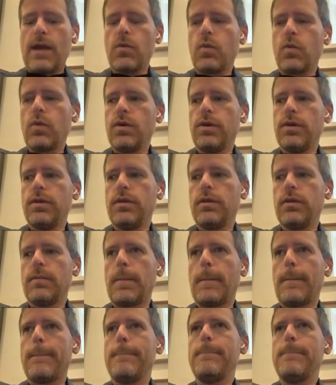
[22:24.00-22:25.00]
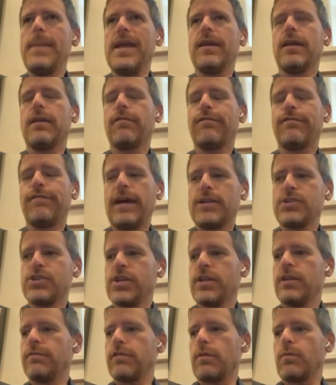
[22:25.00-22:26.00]
would make
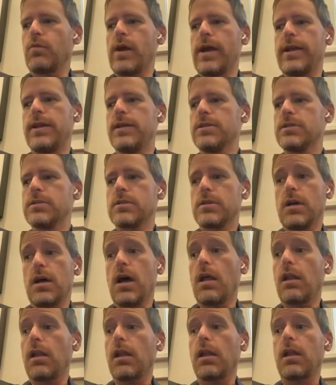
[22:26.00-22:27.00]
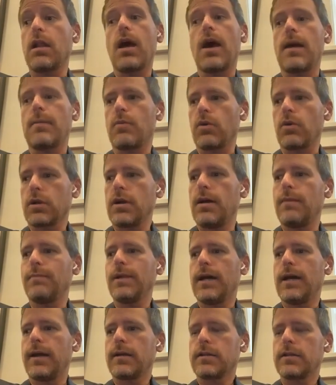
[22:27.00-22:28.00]
fetching from Redis a lot more
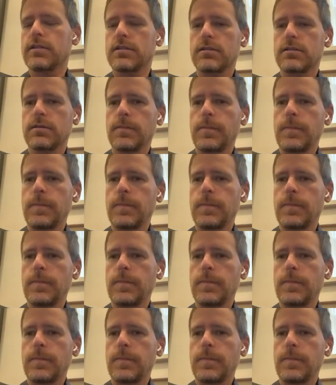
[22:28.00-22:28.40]
complex.